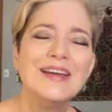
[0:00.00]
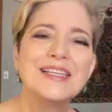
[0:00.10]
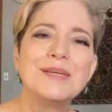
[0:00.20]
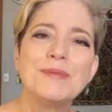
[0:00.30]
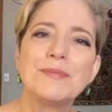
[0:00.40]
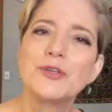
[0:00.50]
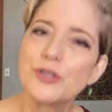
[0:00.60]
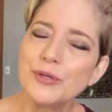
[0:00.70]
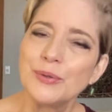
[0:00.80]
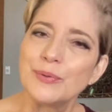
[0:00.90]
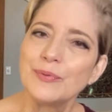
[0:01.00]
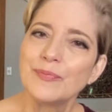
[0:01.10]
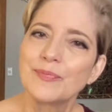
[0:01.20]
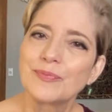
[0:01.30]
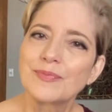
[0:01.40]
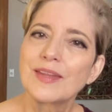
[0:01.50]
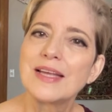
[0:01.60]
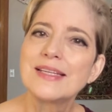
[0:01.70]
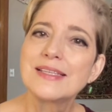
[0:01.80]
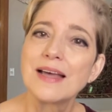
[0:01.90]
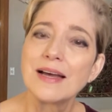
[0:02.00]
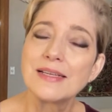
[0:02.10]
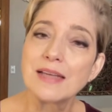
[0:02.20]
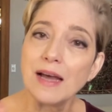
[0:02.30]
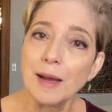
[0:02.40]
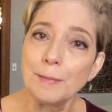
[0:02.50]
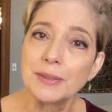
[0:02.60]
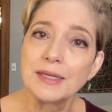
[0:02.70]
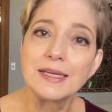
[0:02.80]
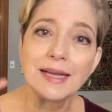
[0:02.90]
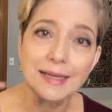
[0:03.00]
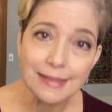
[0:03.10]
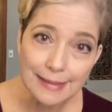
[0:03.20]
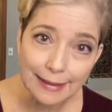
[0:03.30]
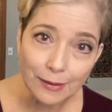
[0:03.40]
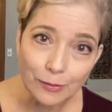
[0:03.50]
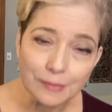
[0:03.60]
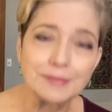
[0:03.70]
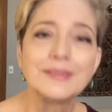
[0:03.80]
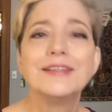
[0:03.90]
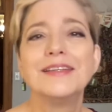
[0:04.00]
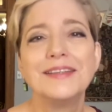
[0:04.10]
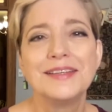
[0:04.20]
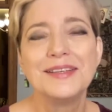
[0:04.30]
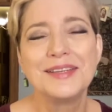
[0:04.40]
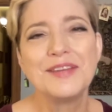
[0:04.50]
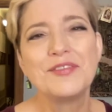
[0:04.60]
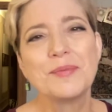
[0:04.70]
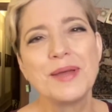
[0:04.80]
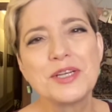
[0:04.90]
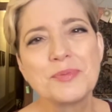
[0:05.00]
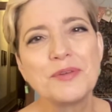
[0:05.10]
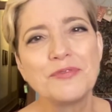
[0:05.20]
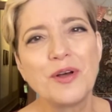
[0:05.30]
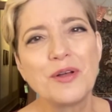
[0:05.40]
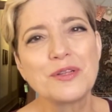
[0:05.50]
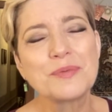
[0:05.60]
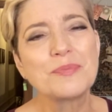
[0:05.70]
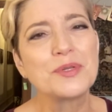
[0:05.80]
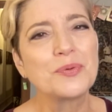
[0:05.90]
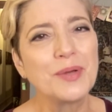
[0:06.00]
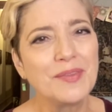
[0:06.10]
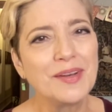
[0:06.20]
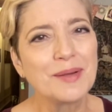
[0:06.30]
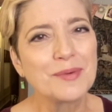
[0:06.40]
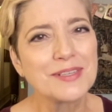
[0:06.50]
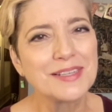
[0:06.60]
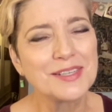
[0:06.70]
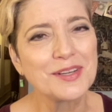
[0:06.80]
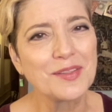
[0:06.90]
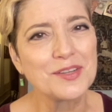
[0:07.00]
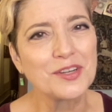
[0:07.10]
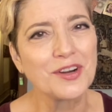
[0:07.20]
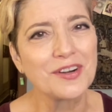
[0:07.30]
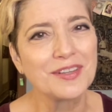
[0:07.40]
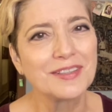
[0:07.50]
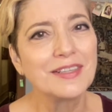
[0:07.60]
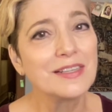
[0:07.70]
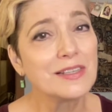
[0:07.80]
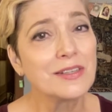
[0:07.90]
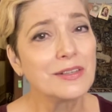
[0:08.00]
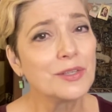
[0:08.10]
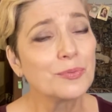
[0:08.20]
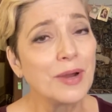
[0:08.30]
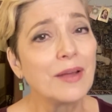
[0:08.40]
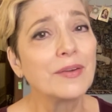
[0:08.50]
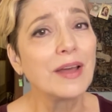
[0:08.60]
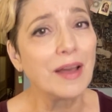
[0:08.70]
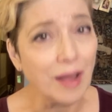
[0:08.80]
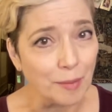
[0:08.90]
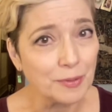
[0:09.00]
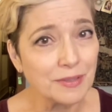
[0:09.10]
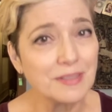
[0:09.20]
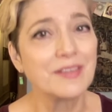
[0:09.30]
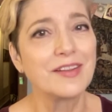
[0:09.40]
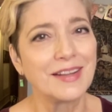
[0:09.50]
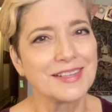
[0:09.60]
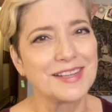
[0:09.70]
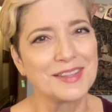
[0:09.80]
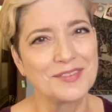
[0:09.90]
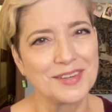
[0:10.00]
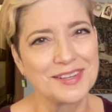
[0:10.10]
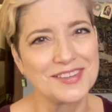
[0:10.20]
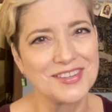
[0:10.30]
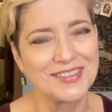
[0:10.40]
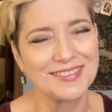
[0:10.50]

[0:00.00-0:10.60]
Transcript: Tip number 2, size up, not down. If your measurement falls between the numbers listed on the chart, it's good to round up to the next 1/8 of an inch.